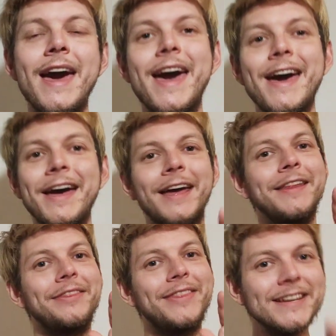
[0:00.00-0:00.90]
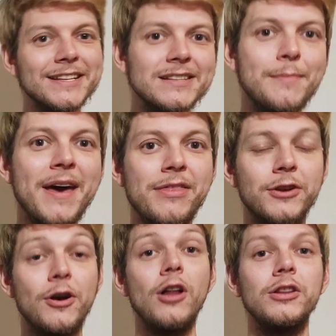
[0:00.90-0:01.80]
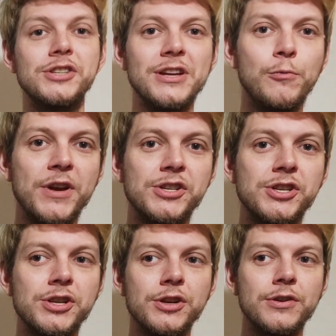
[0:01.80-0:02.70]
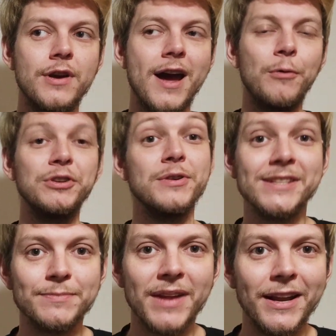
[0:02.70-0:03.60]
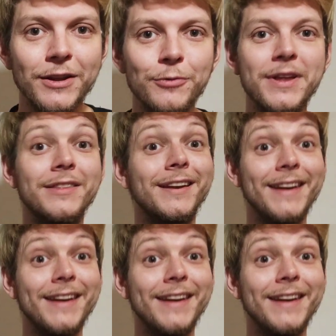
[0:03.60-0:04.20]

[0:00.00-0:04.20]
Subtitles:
And this is a methodology which I want to explain to you in the